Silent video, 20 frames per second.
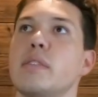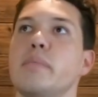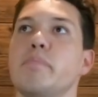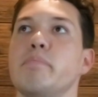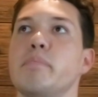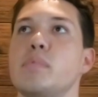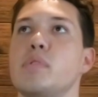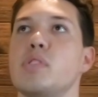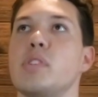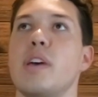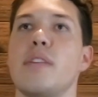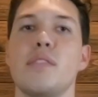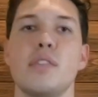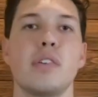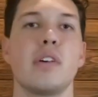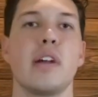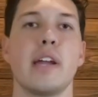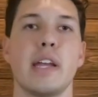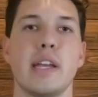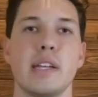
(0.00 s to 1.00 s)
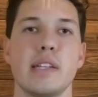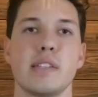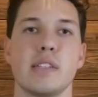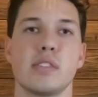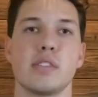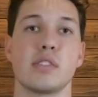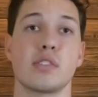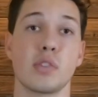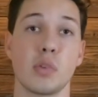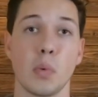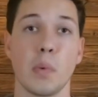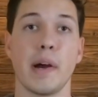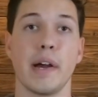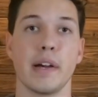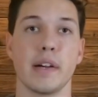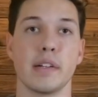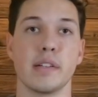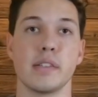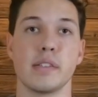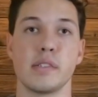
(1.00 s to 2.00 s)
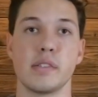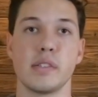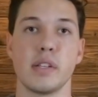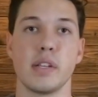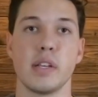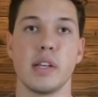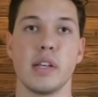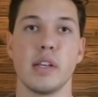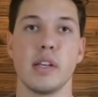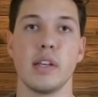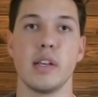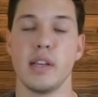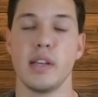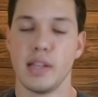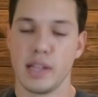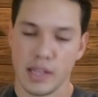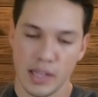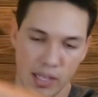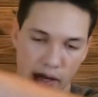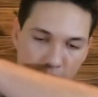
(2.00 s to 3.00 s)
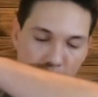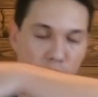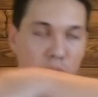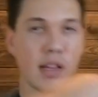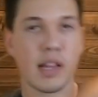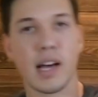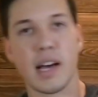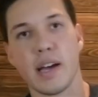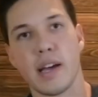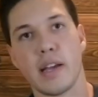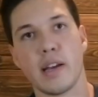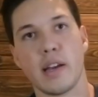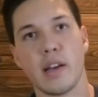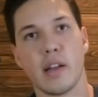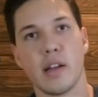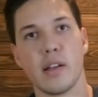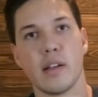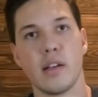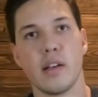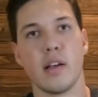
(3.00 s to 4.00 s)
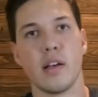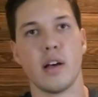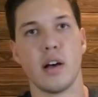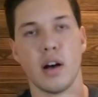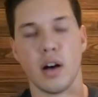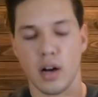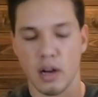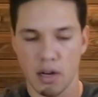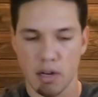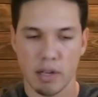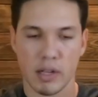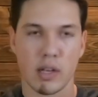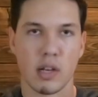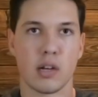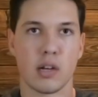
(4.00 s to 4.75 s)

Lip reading: 7 or 8 squares in a line on a